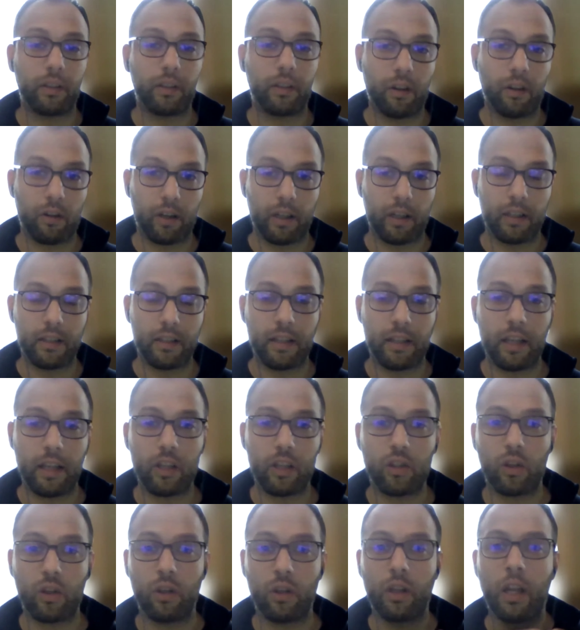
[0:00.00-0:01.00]
and their
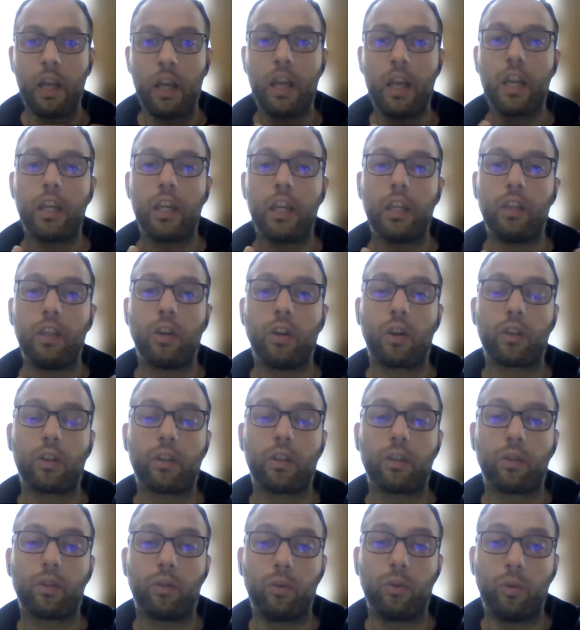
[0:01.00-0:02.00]
organization in
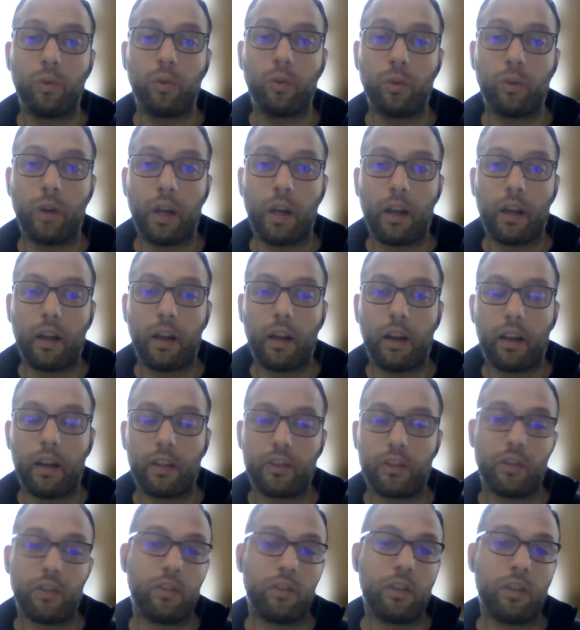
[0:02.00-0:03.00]
order to
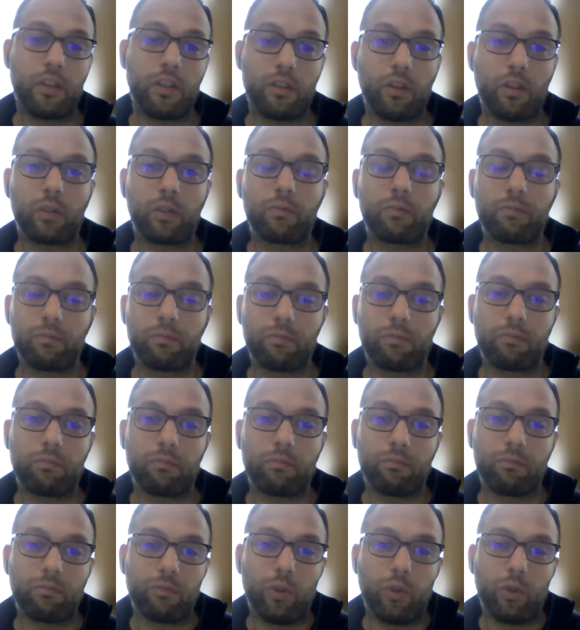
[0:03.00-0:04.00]
just not
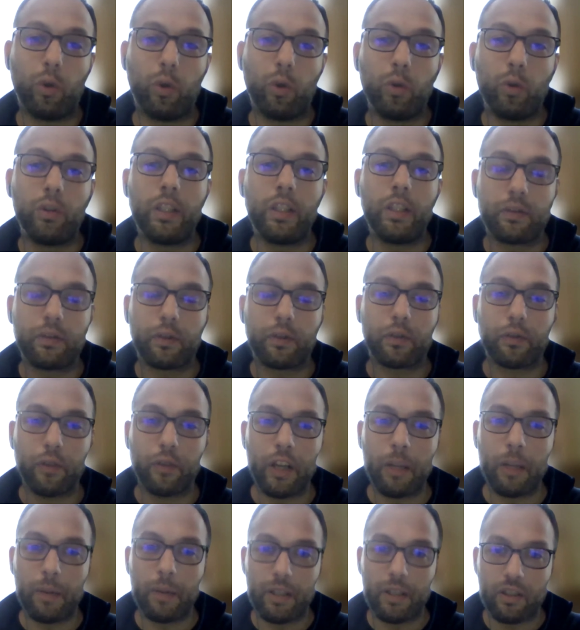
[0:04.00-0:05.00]
do this for
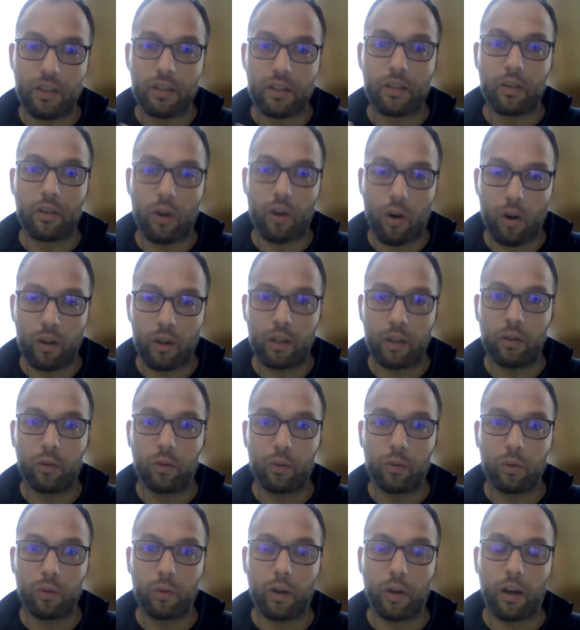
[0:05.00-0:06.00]
free, but just go
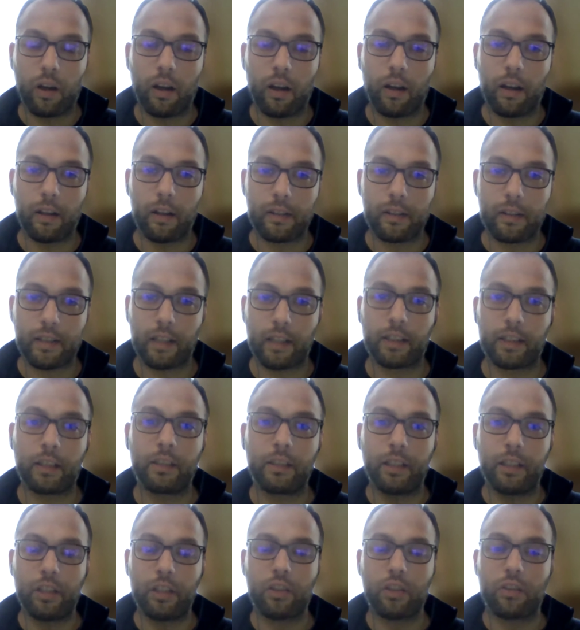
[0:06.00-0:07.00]
into
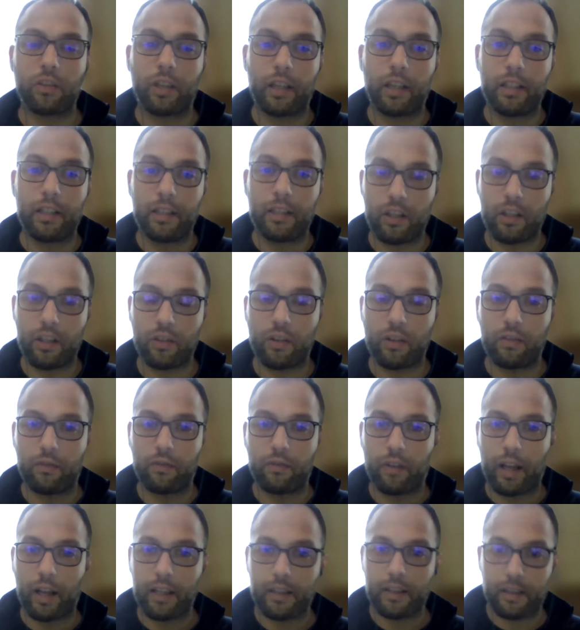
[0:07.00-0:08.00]
standardization organization
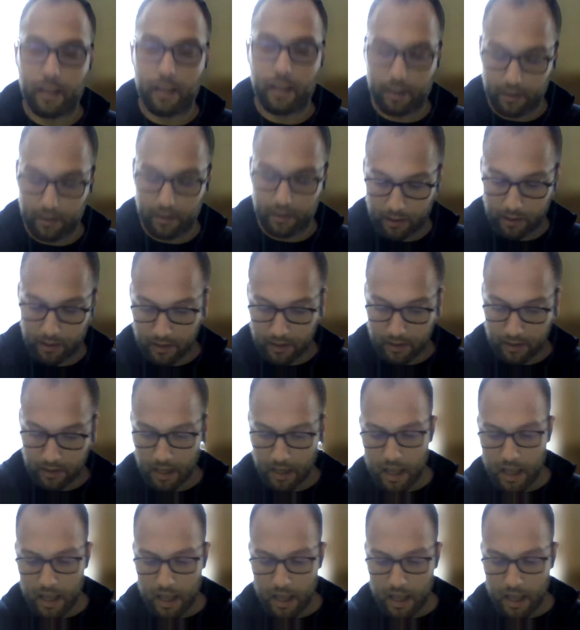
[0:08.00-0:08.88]
and write standards.